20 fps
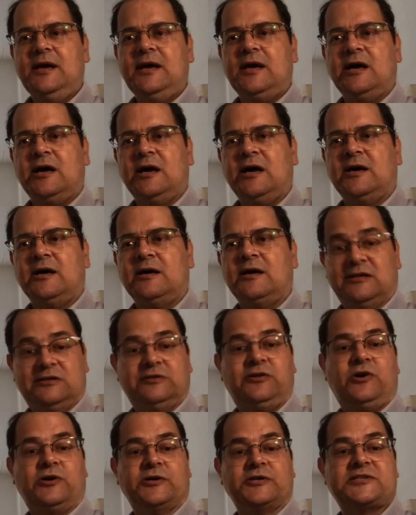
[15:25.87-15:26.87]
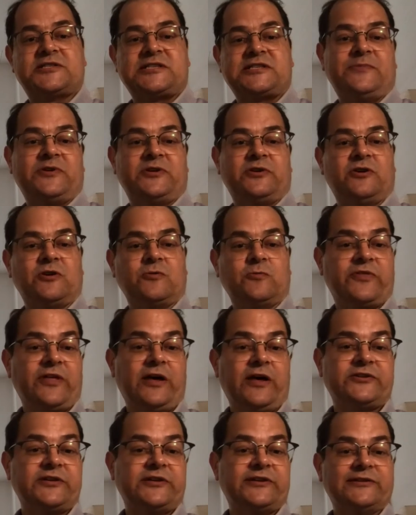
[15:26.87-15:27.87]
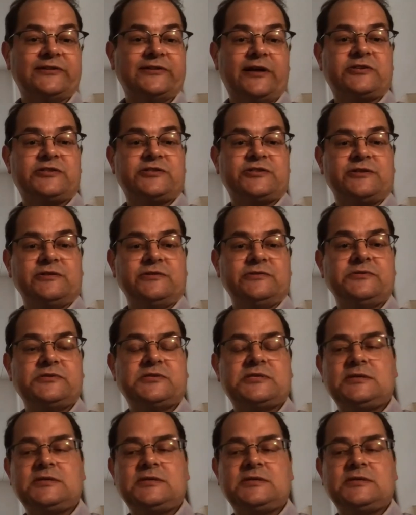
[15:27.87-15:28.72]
a long seminar without any lectures.